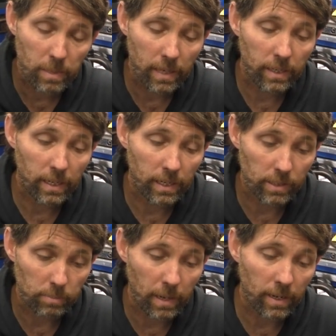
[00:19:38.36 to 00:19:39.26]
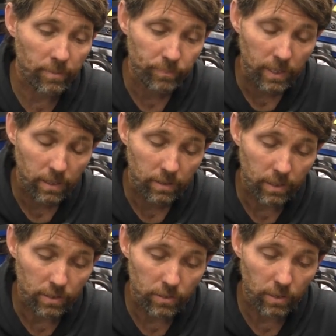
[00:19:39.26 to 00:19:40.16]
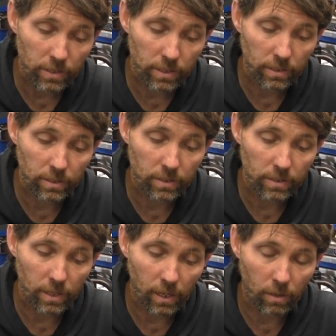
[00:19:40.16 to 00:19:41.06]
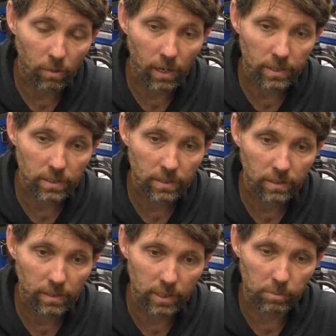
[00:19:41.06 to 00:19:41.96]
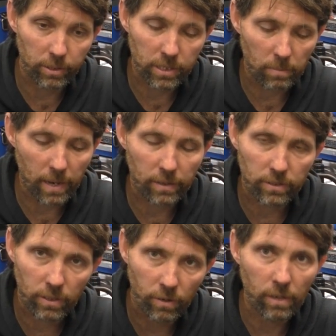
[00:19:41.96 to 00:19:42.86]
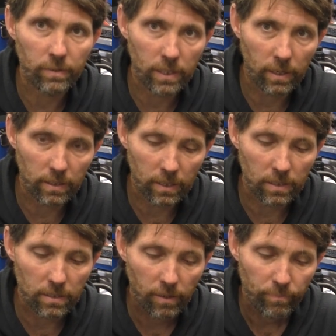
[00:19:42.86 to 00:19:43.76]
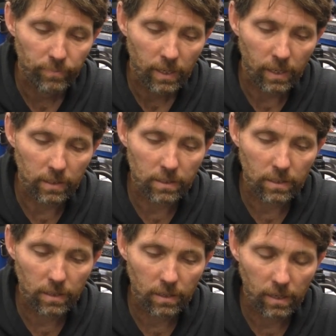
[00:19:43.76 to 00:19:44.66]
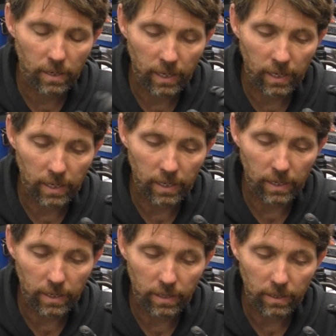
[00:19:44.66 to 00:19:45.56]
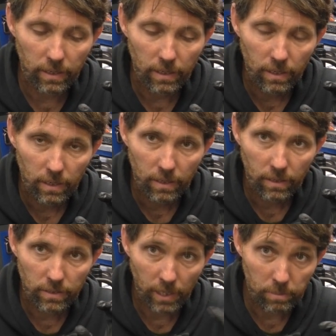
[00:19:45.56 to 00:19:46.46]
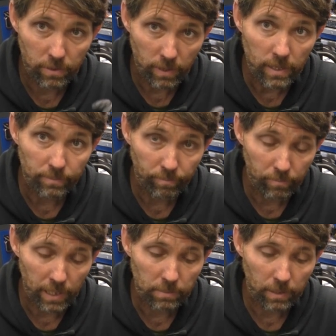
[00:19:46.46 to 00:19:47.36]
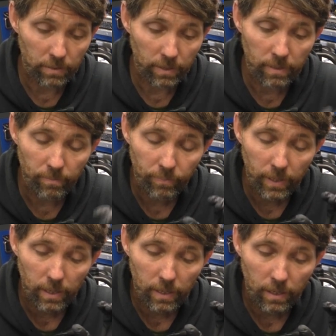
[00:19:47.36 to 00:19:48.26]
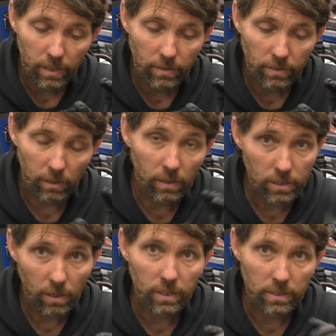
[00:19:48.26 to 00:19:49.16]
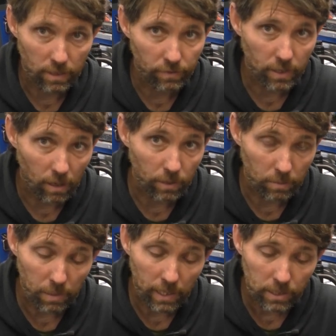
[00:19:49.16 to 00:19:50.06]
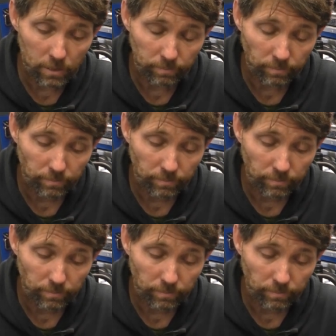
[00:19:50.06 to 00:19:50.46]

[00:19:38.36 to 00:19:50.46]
that about getting a spanner, the instructions are quite explicit about don't over tighten these. It's a tapered thread, B S P thread. The Loctite's enough to hold it in place.